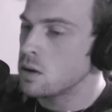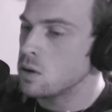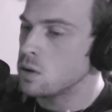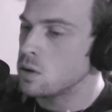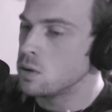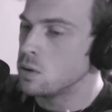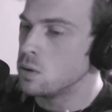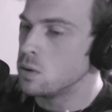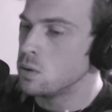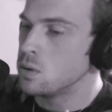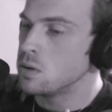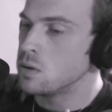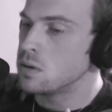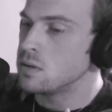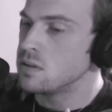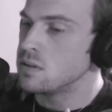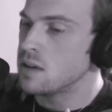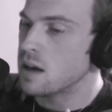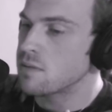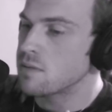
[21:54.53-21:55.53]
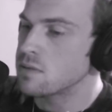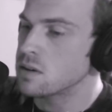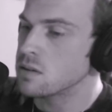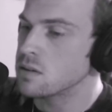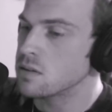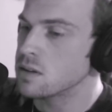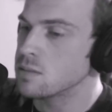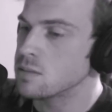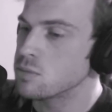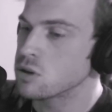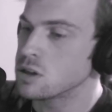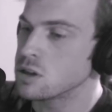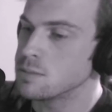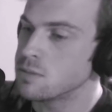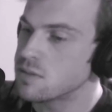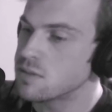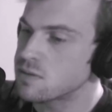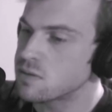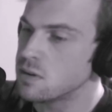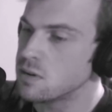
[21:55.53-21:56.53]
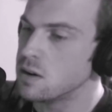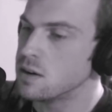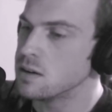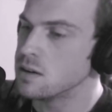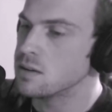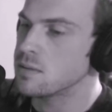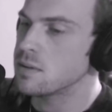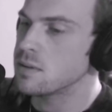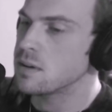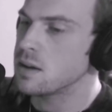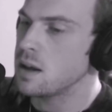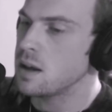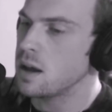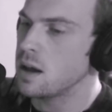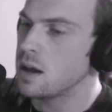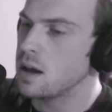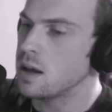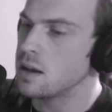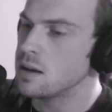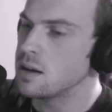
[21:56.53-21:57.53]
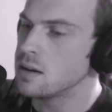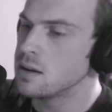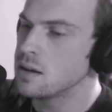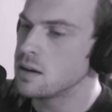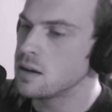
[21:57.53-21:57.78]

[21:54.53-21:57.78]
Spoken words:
who definitely put up a front, and